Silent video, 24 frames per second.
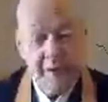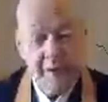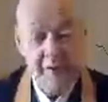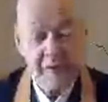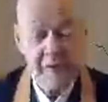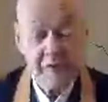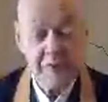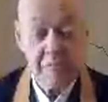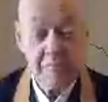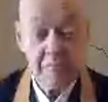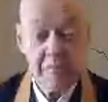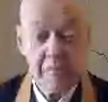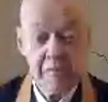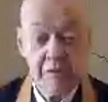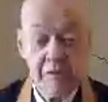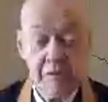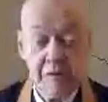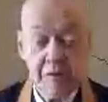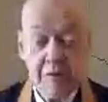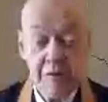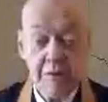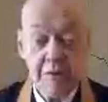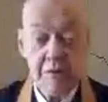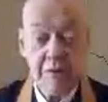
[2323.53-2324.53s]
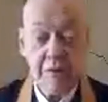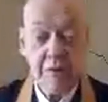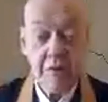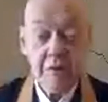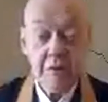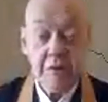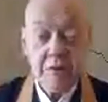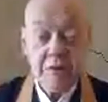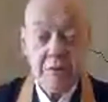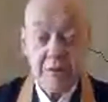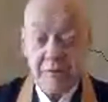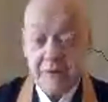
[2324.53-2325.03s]
is.
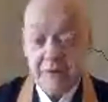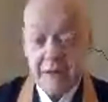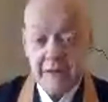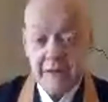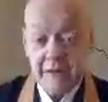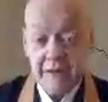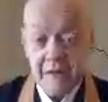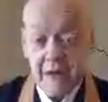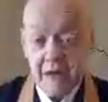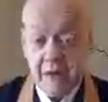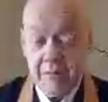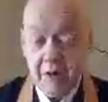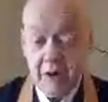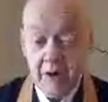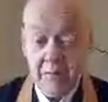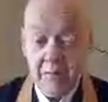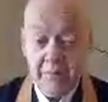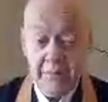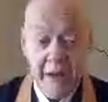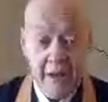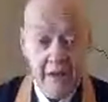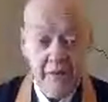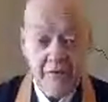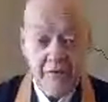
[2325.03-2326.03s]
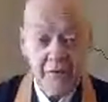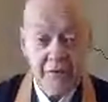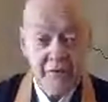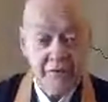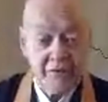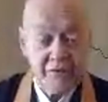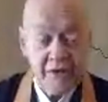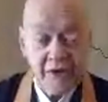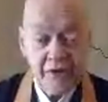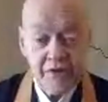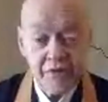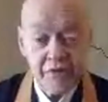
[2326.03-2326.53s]
Tathagata Garbha, down through
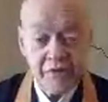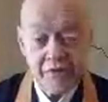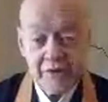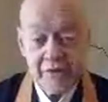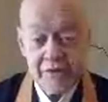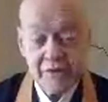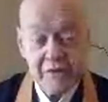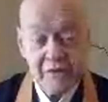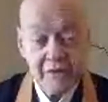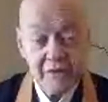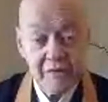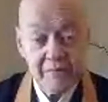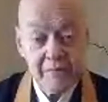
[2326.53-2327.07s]
the centuries,